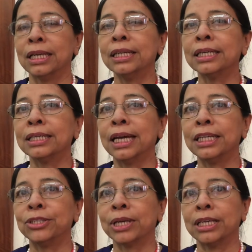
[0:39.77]
legal
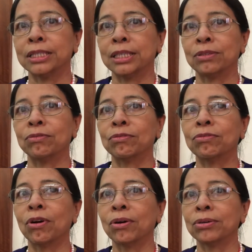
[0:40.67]
education
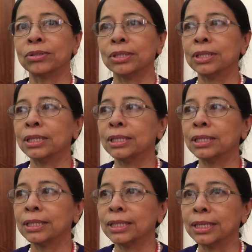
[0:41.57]
for
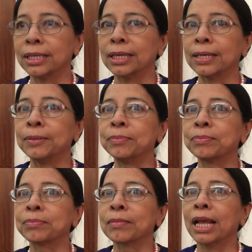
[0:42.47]
the
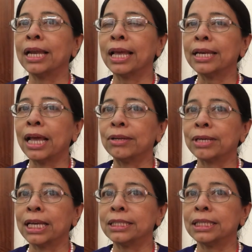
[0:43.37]
land
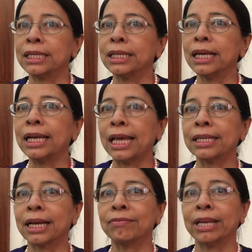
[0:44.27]
allocation, land
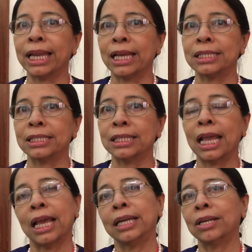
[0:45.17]
governance,
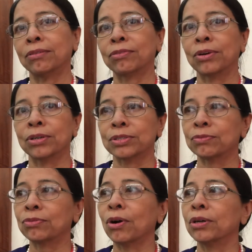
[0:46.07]
and of course
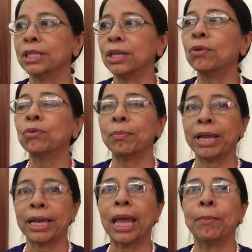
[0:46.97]
for the
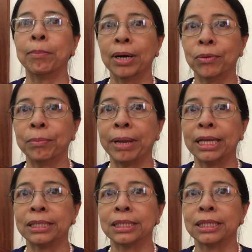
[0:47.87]
women
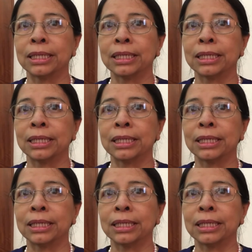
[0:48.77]
empowerment.